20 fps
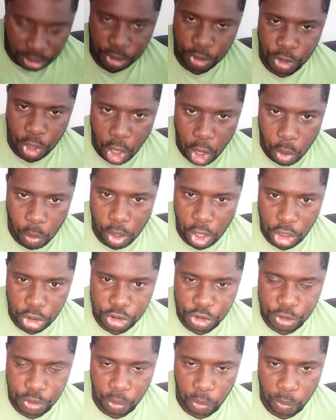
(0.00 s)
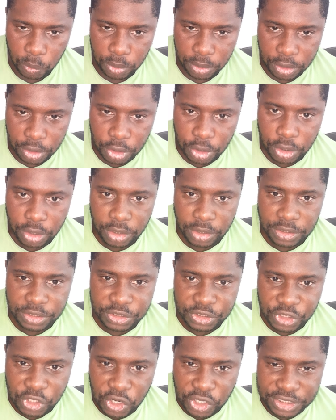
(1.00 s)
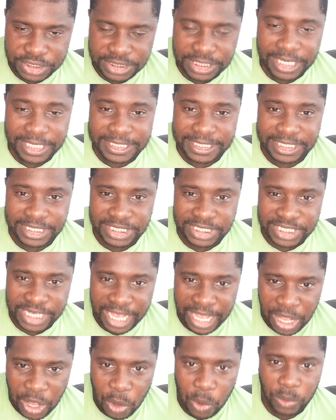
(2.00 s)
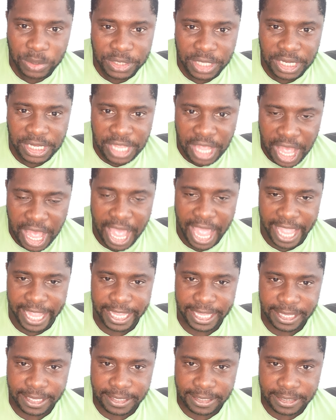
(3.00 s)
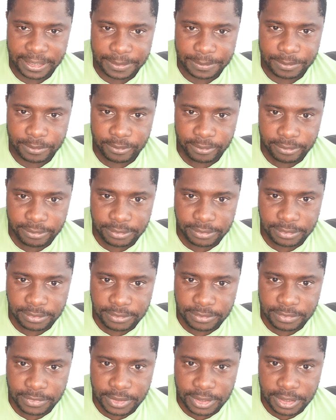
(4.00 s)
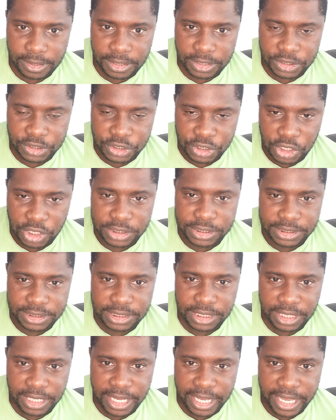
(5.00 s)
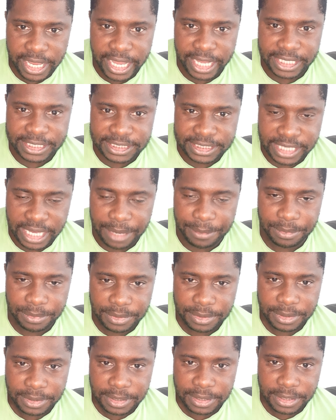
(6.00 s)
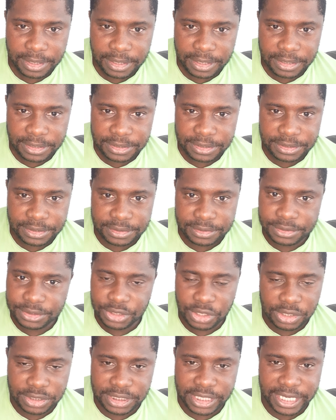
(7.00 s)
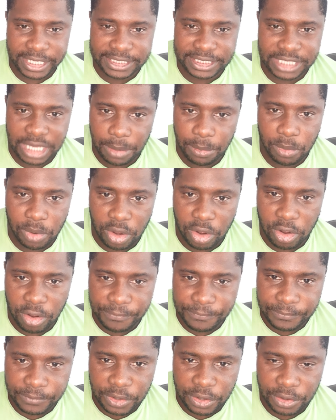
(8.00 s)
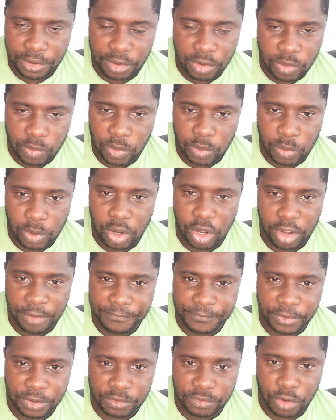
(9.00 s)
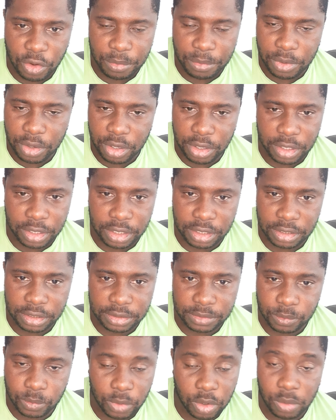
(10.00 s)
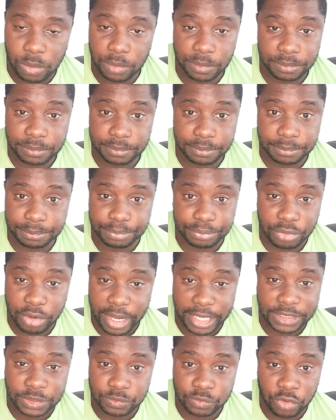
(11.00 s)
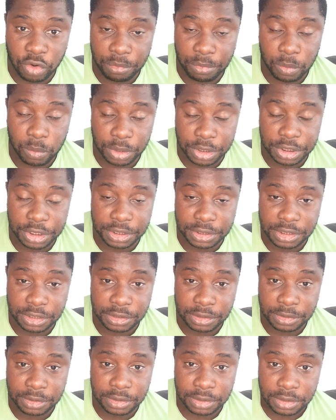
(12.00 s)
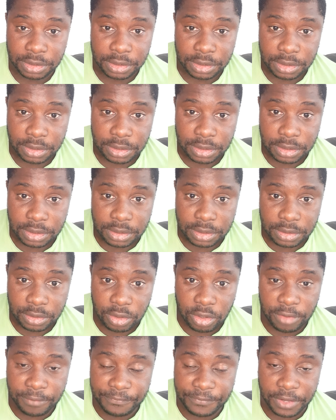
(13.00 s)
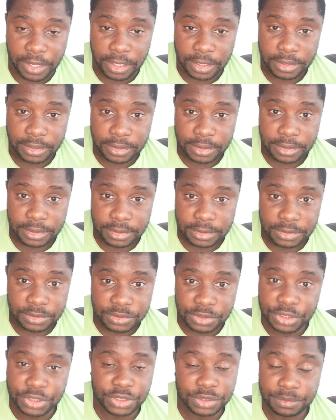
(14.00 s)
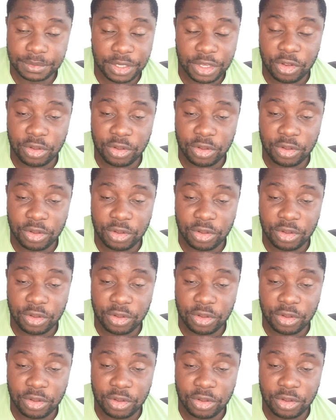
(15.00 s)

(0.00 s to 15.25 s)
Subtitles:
No, Arsenal, just sell the guy. Just accept what offer Roma, what price Roma want you to offer. Just